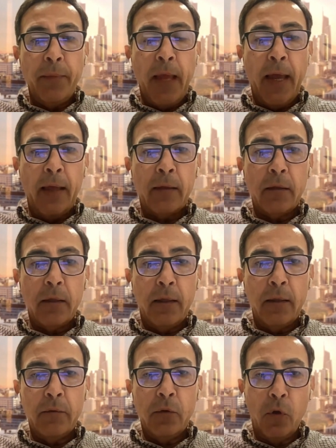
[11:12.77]
at
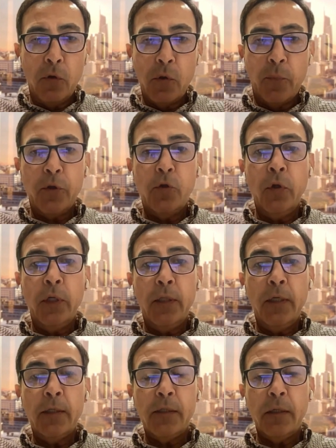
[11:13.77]
those
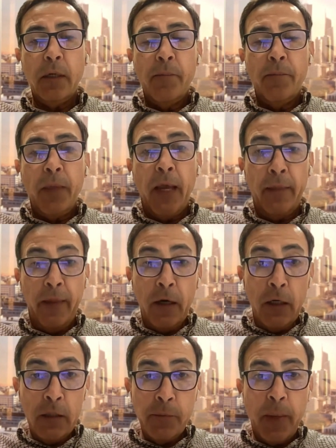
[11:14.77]
opportunities, and
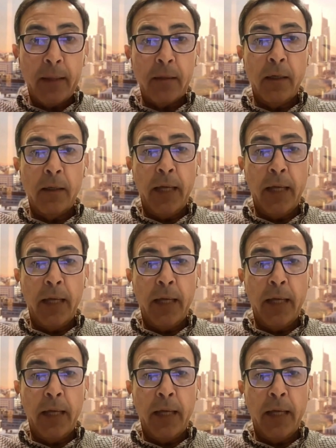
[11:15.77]
they're expected.